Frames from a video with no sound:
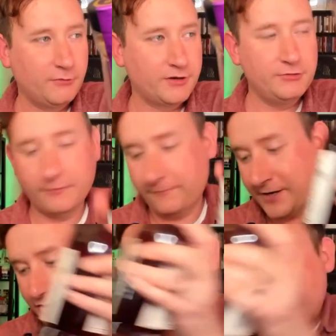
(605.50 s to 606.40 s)
we're going to do a
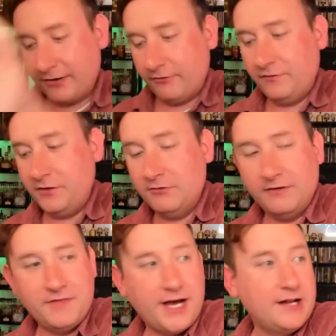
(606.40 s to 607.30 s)
fresh crack review
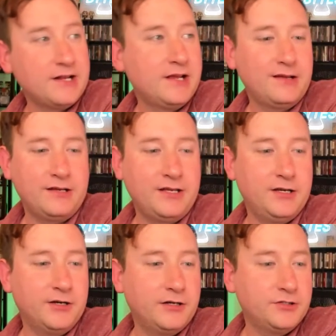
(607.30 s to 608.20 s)
of that
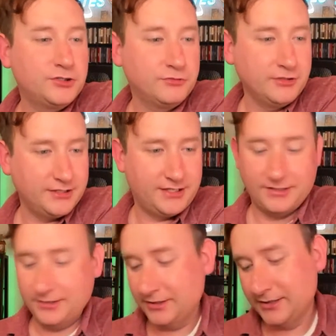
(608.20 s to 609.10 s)
here shortly.
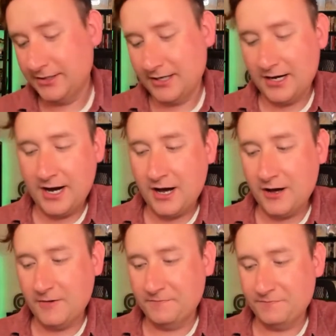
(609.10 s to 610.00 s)
But
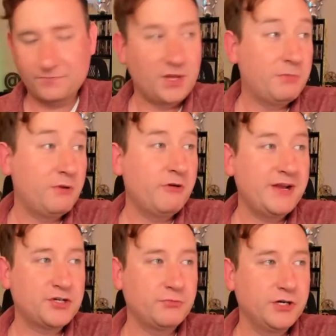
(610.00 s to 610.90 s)
I want to
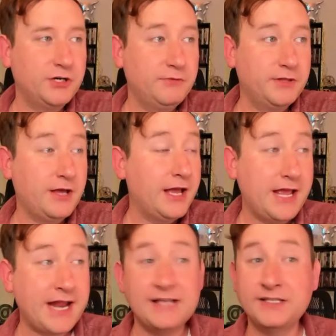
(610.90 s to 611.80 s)
make sure we're good with
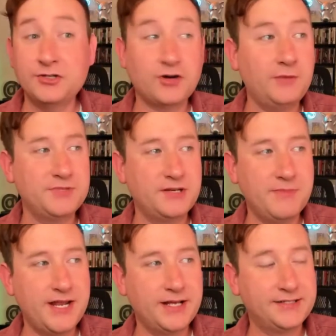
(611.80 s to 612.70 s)
it. Hasn't dropped in a
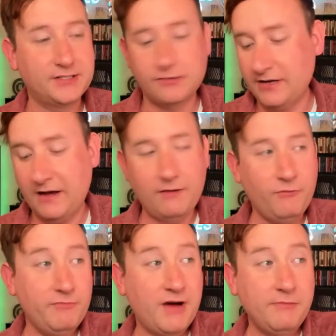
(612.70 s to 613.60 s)
minute, so
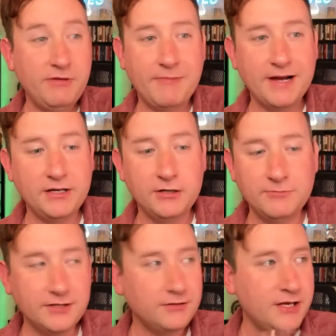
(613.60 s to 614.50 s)
we might be back good
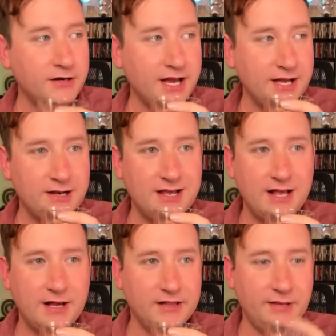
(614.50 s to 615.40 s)
with internet.
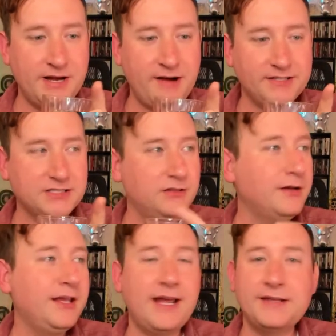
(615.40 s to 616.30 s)
Let me know how it's
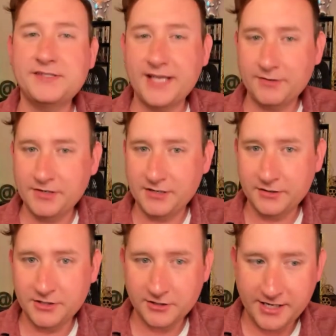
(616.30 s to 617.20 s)
looking and sounding
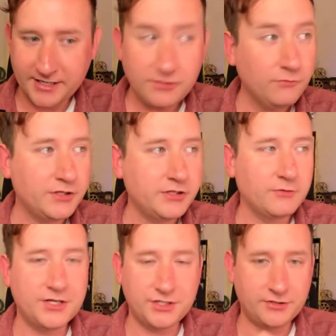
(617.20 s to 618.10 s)
on your end, whether you're
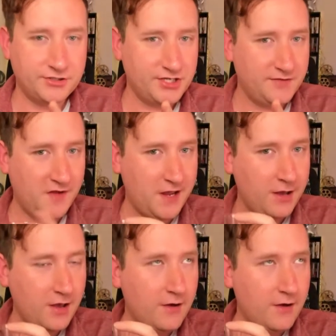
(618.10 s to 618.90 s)
watching on your TV,